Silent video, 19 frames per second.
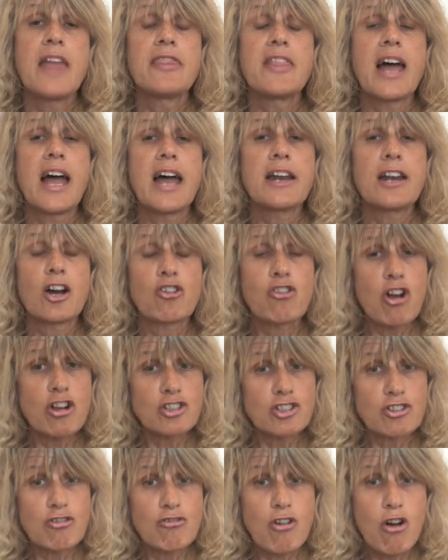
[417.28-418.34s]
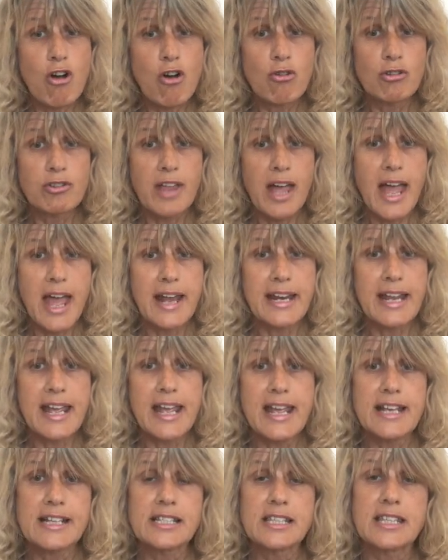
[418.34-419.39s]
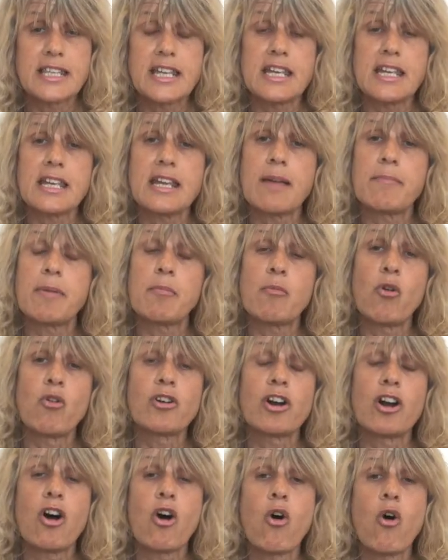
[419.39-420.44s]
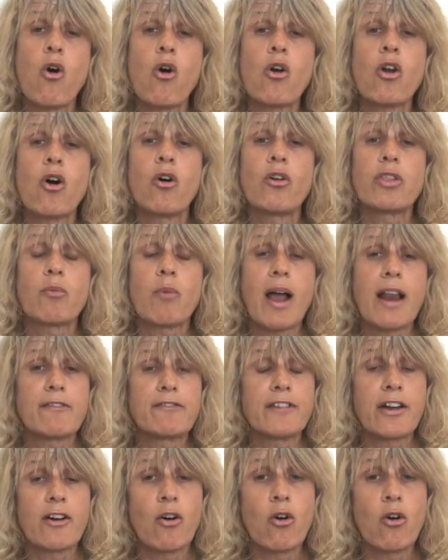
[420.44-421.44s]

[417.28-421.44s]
Then across the road then is the Memorial Hall or the Welfare